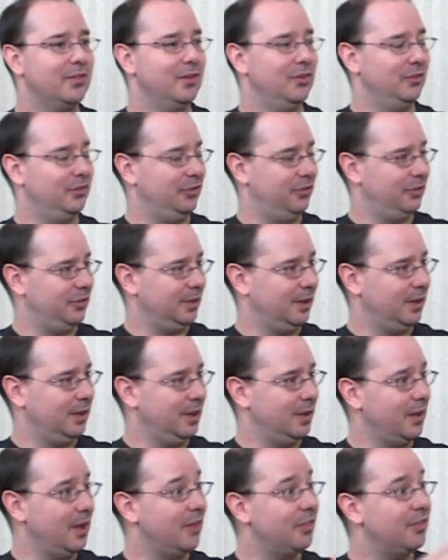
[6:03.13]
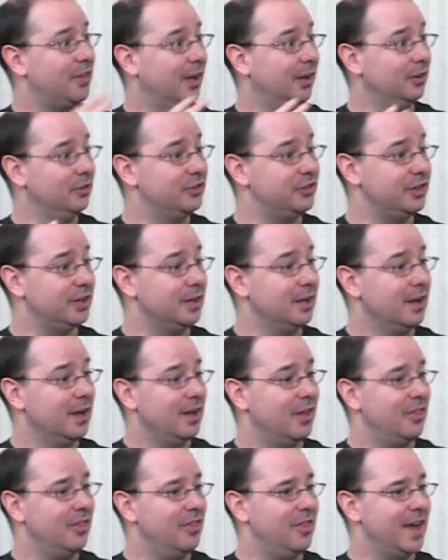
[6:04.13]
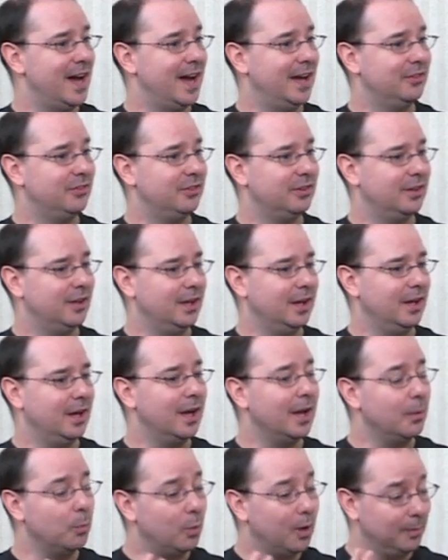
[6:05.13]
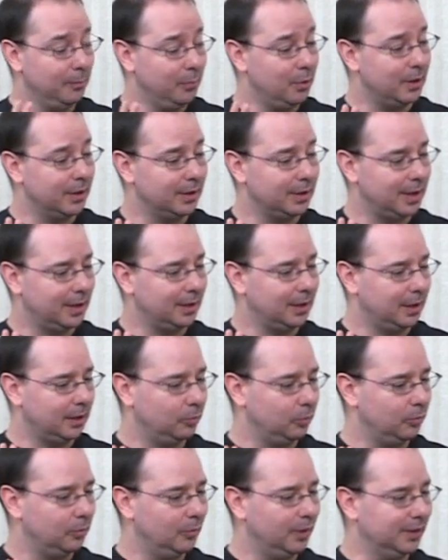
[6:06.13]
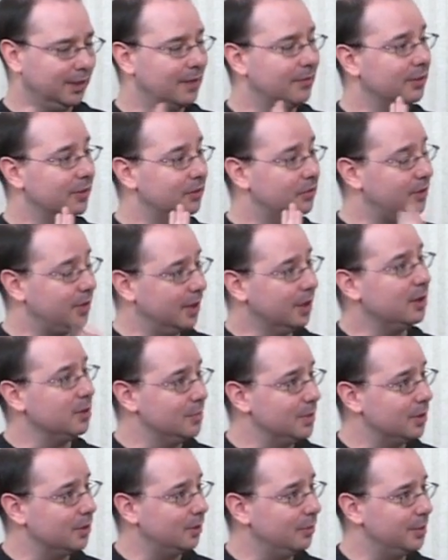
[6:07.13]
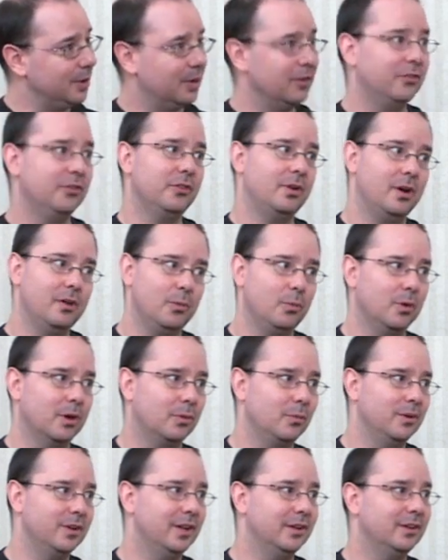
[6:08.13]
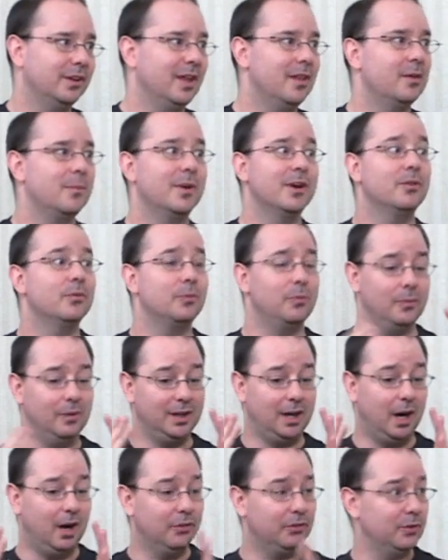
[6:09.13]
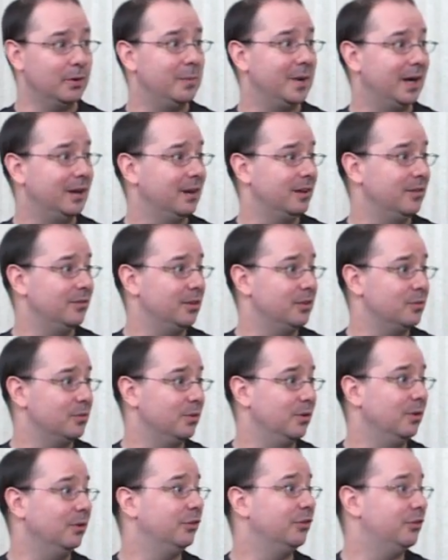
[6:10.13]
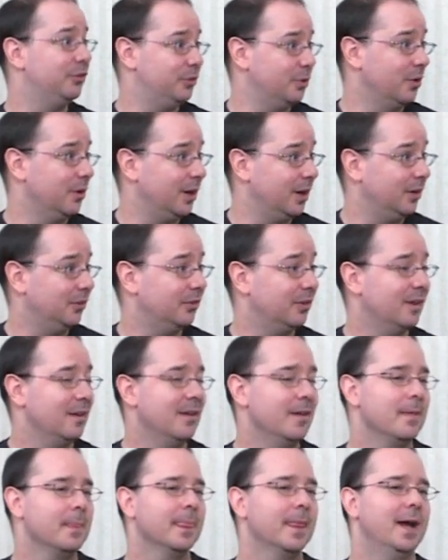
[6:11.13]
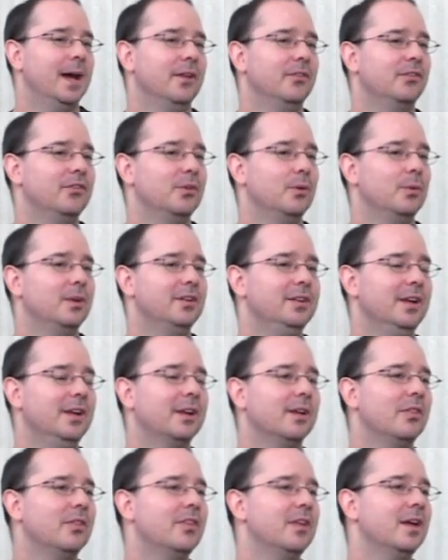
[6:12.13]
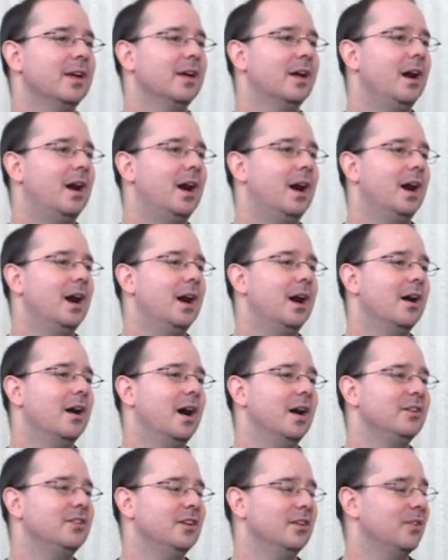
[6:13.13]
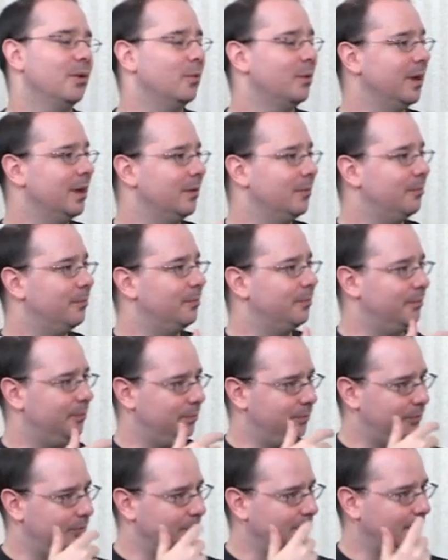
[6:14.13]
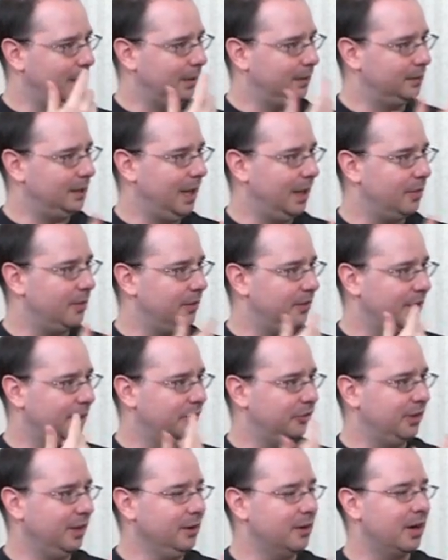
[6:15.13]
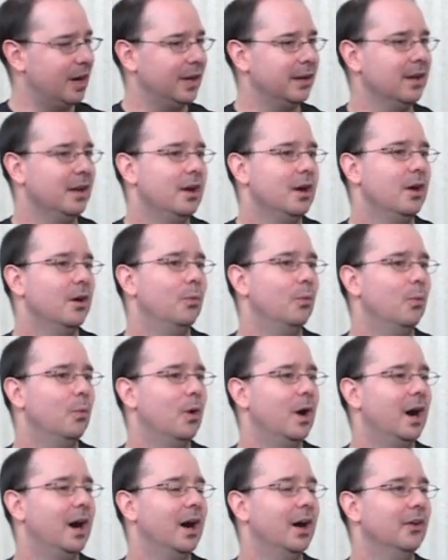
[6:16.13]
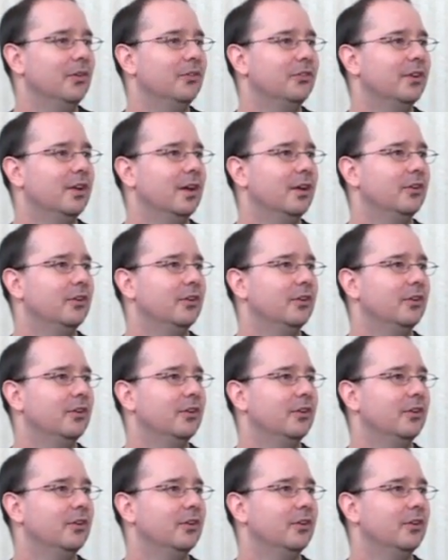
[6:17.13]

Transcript: this anthology that at one point, one level is very communal because of all the work we've done together, but it's also about individual stories. And so we did, and the idea that we had the thing center on was